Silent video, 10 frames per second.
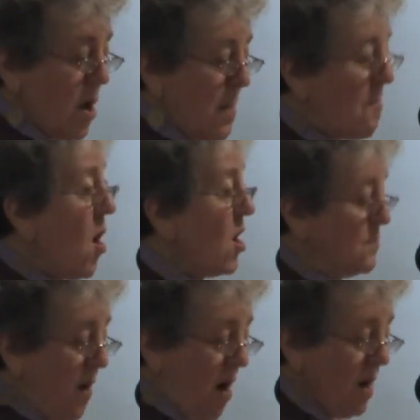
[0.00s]
Maud
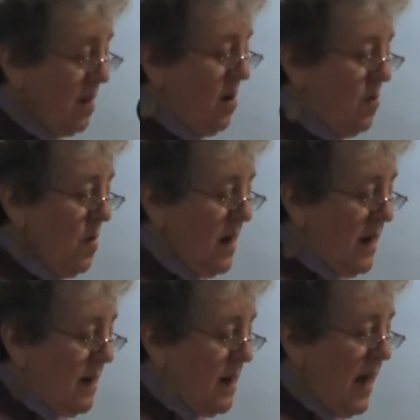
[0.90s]
Barlow,
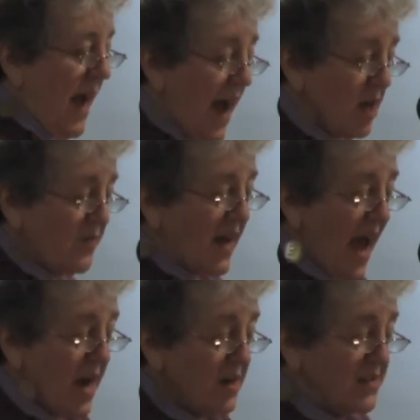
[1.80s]
head of
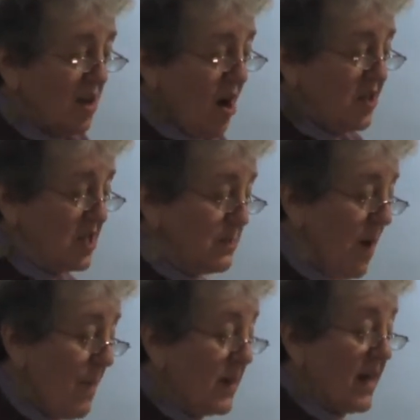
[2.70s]
Canada's largest
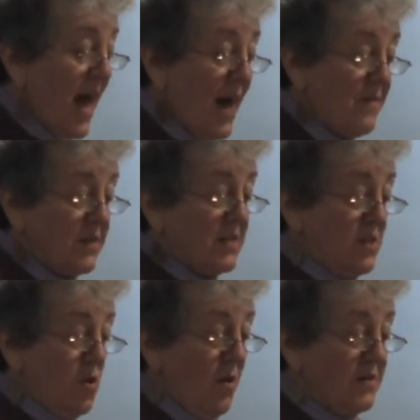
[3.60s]
public
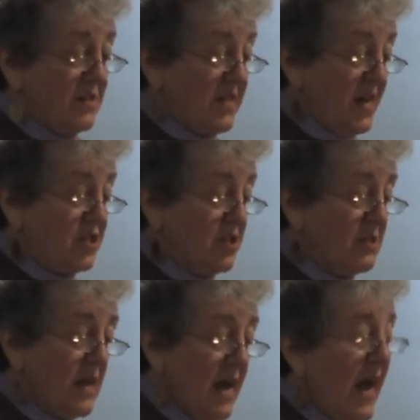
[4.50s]
advocacy
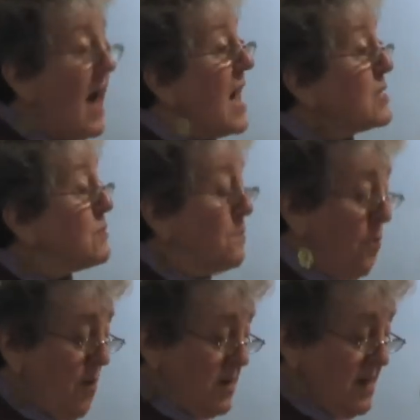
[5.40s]
organization, has
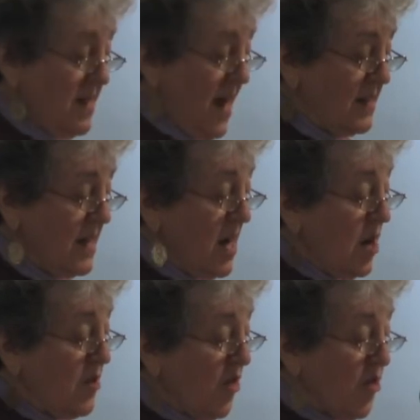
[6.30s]
reported that
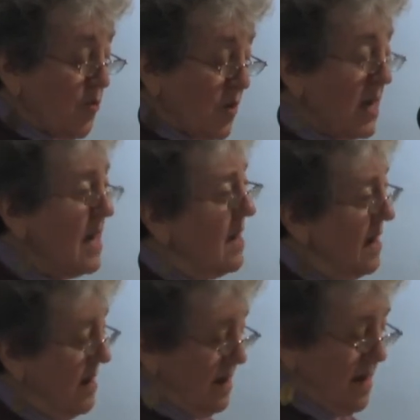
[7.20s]
the
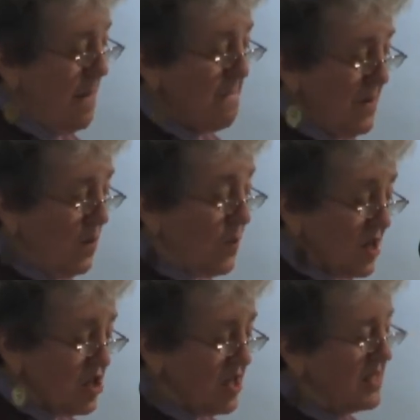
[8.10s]
3
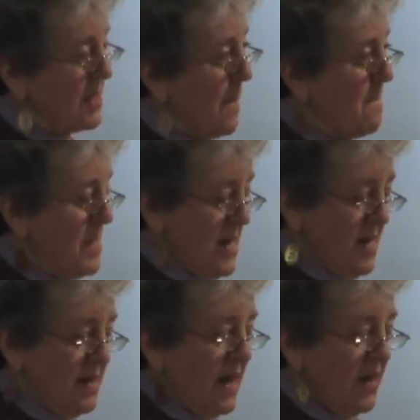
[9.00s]
richest
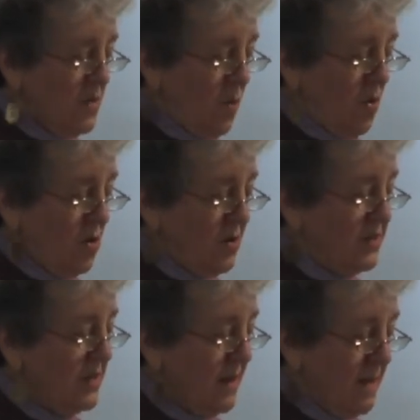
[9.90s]
men in the
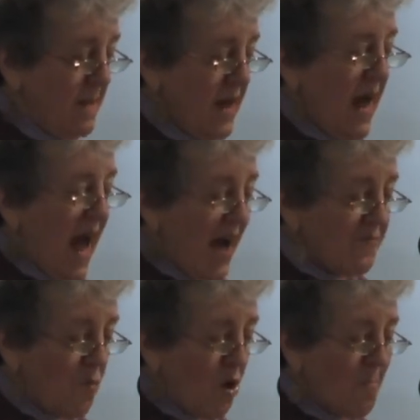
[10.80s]
world have
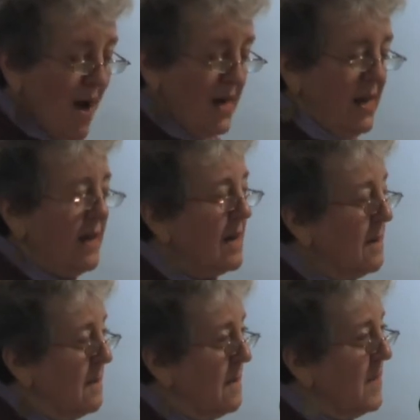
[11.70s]
more money
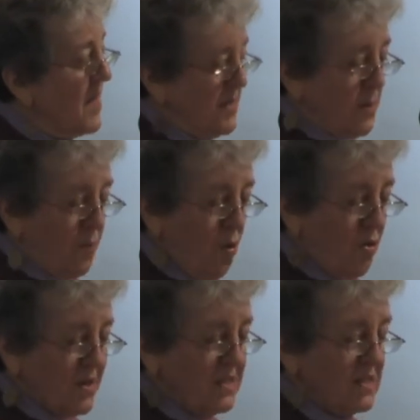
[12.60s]
than the
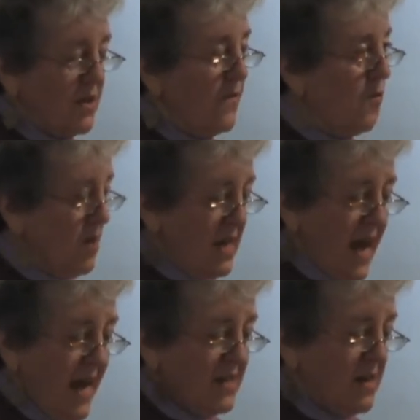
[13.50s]
poorest
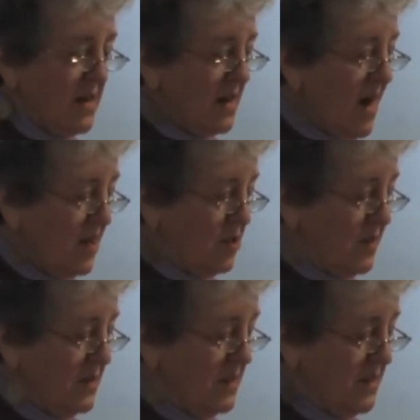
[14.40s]
48
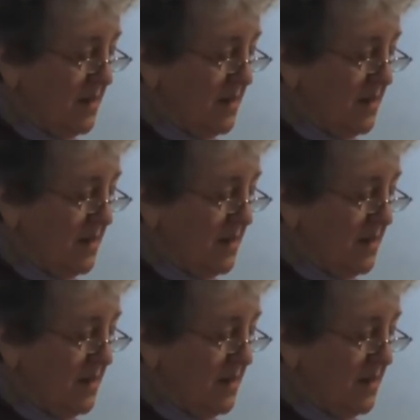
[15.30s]
countries.